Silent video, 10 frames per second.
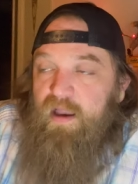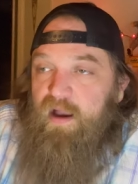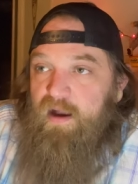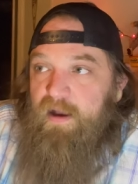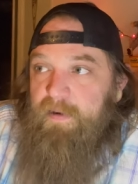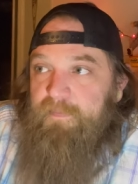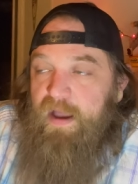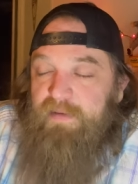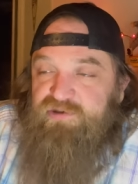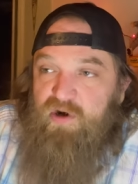
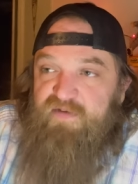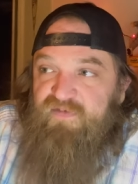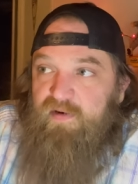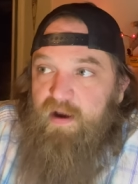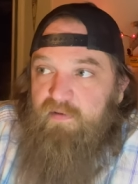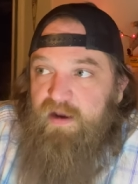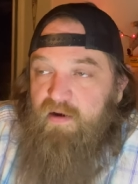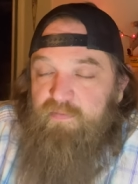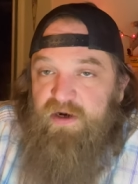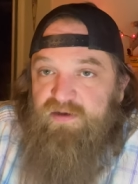I'm trying to figure out how
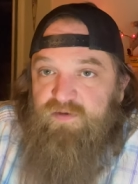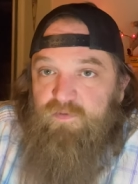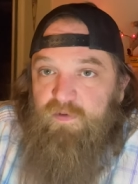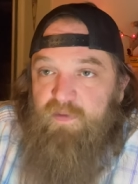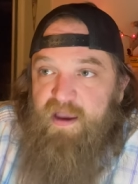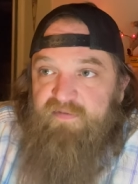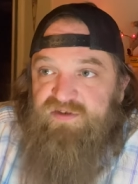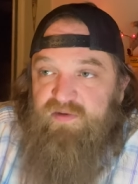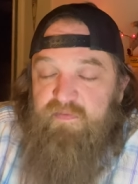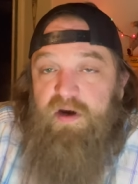I'm going to do the lives.
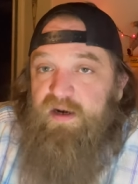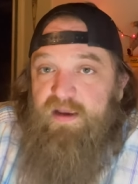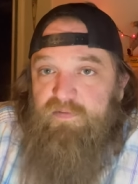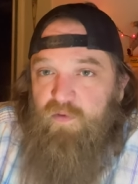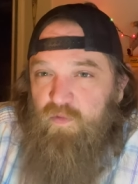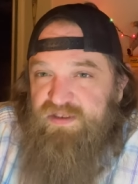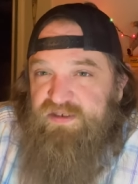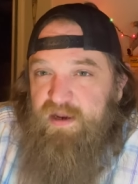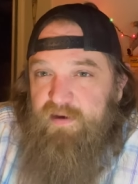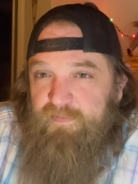The Monday and the
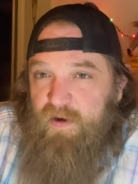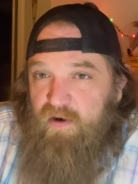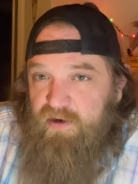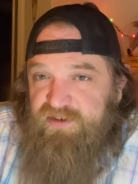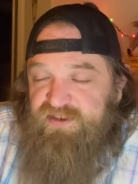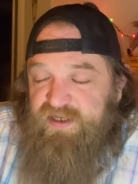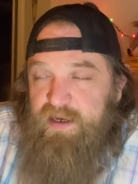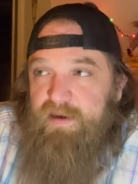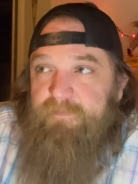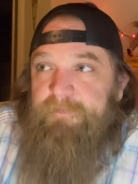Wednesday are going to
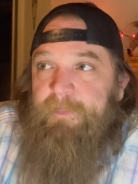stay.